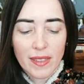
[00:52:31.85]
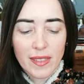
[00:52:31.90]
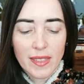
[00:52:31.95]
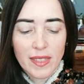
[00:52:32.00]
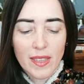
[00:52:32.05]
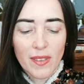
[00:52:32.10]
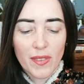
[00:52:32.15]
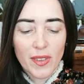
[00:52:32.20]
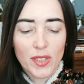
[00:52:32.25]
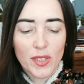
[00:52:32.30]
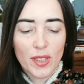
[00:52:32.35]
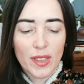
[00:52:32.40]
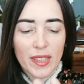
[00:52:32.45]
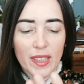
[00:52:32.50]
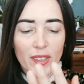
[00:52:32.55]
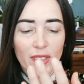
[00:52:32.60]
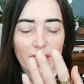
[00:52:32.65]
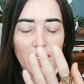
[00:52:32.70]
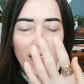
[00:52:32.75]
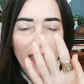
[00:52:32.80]
It's
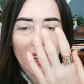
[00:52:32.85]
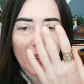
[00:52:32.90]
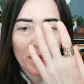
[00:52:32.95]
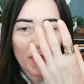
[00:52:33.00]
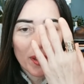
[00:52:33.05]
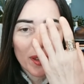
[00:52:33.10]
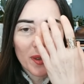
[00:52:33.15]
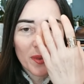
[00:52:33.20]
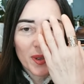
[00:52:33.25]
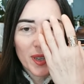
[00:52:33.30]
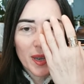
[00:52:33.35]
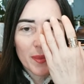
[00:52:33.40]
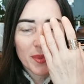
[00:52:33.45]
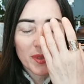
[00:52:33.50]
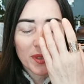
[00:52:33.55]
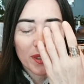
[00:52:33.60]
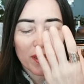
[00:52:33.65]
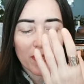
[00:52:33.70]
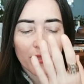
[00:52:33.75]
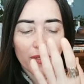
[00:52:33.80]
eventually going to come all the way up
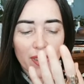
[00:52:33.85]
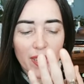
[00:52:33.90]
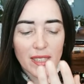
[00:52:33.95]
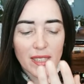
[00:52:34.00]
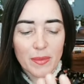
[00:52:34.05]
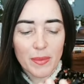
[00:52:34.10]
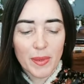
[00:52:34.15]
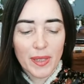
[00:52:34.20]
to your face,